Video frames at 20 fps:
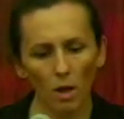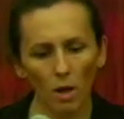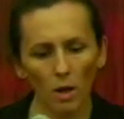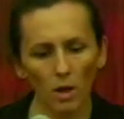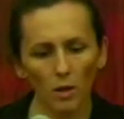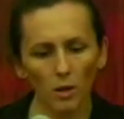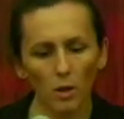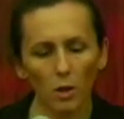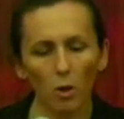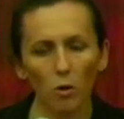
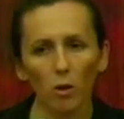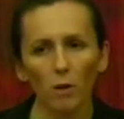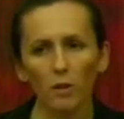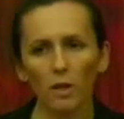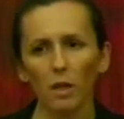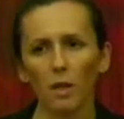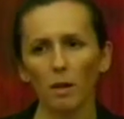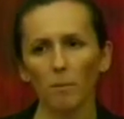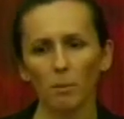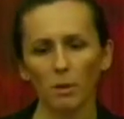The goal of the
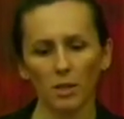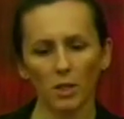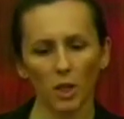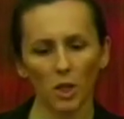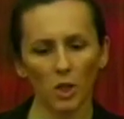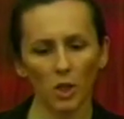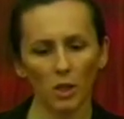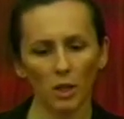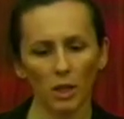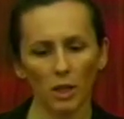
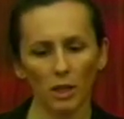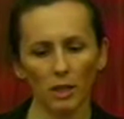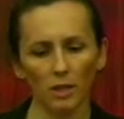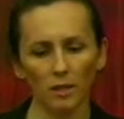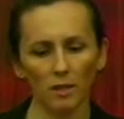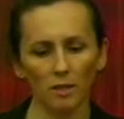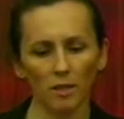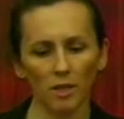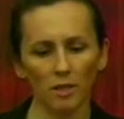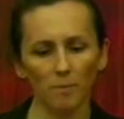competition
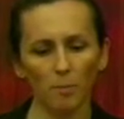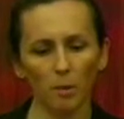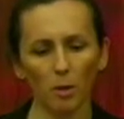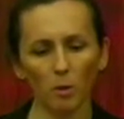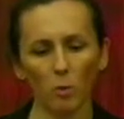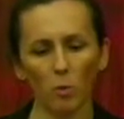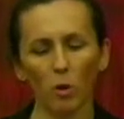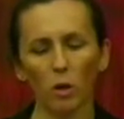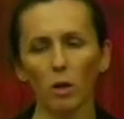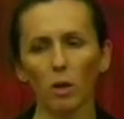is to
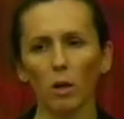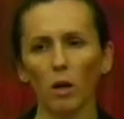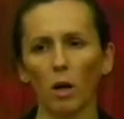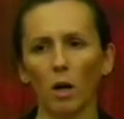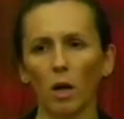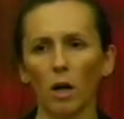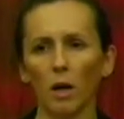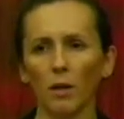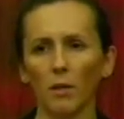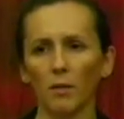spur work
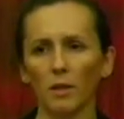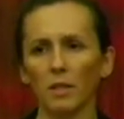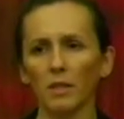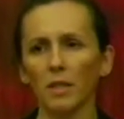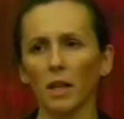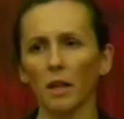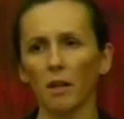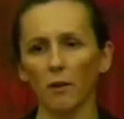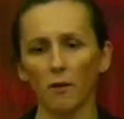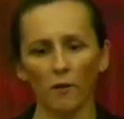on these
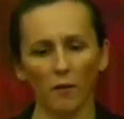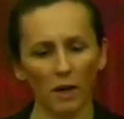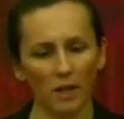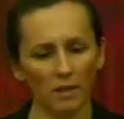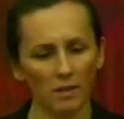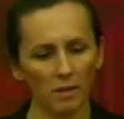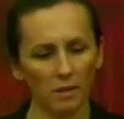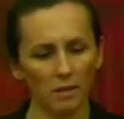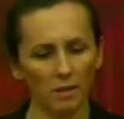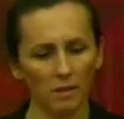kind of
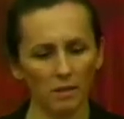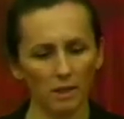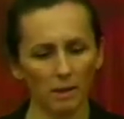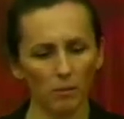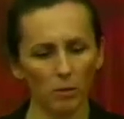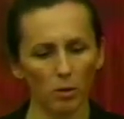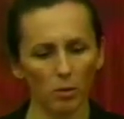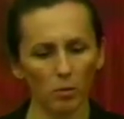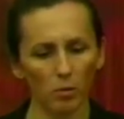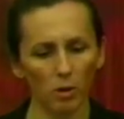devices and
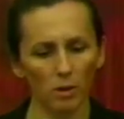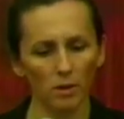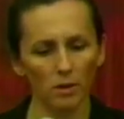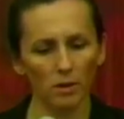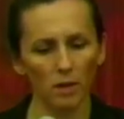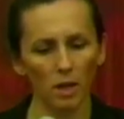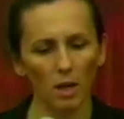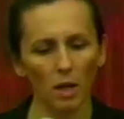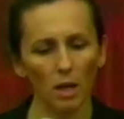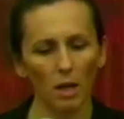similar
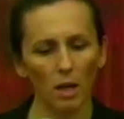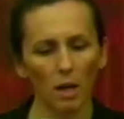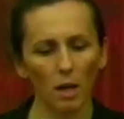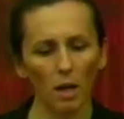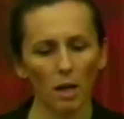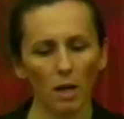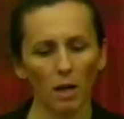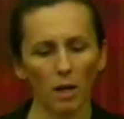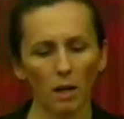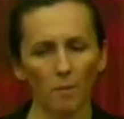ones
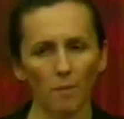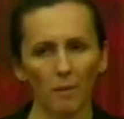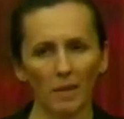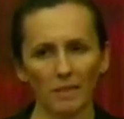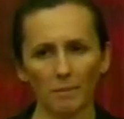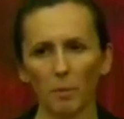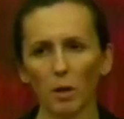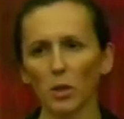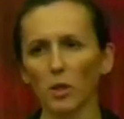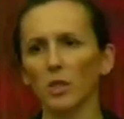
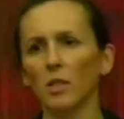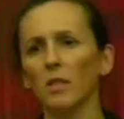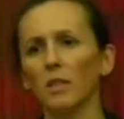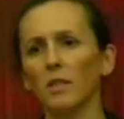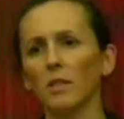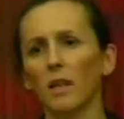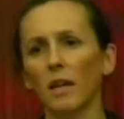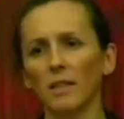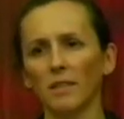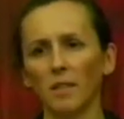as much
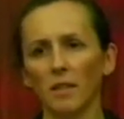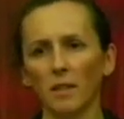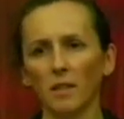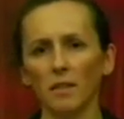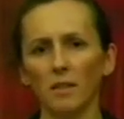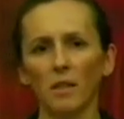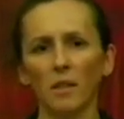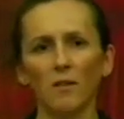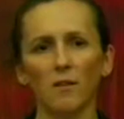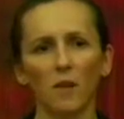as it
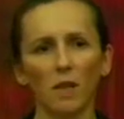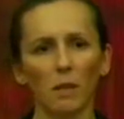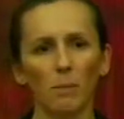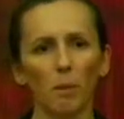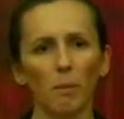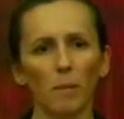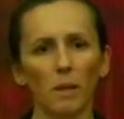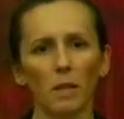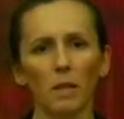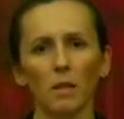is to develop
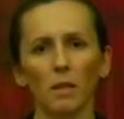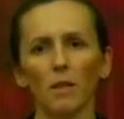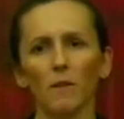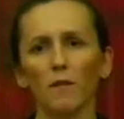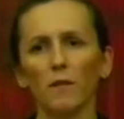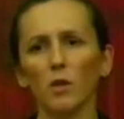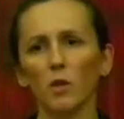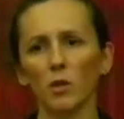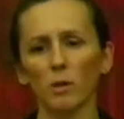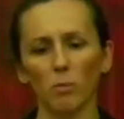immediately
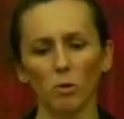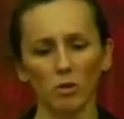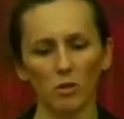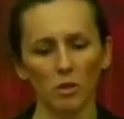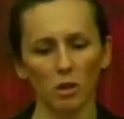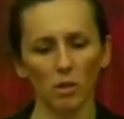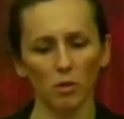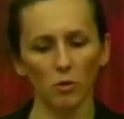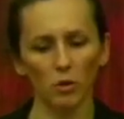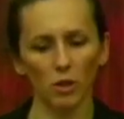fieldable
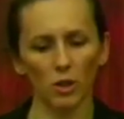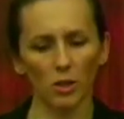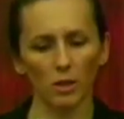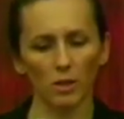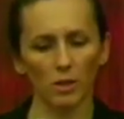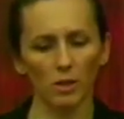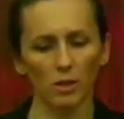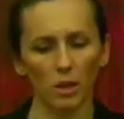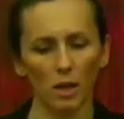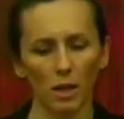
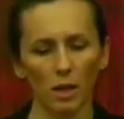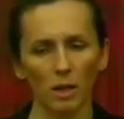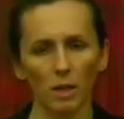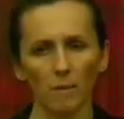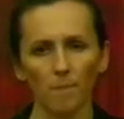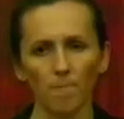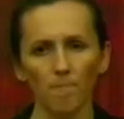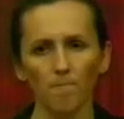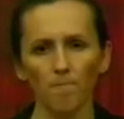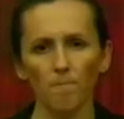solutions.
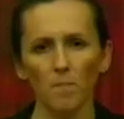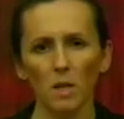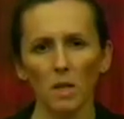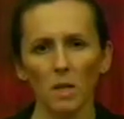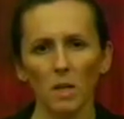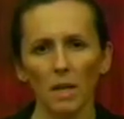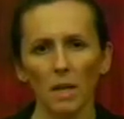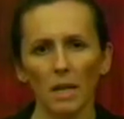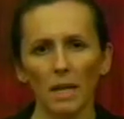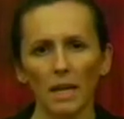
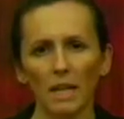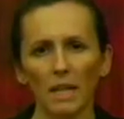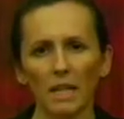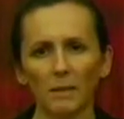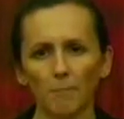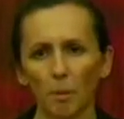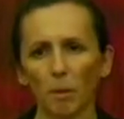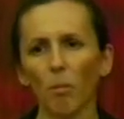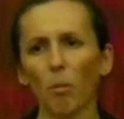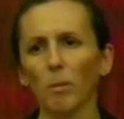
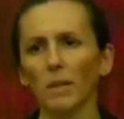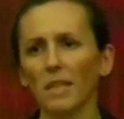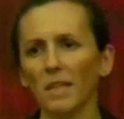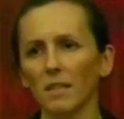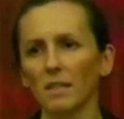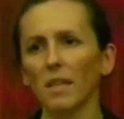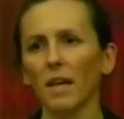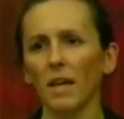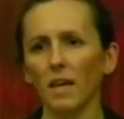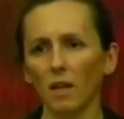It's probably going to
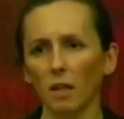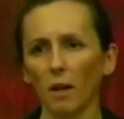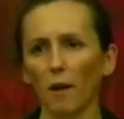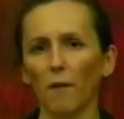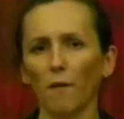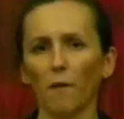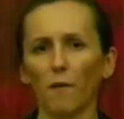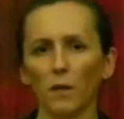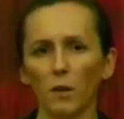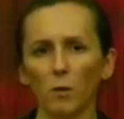take a few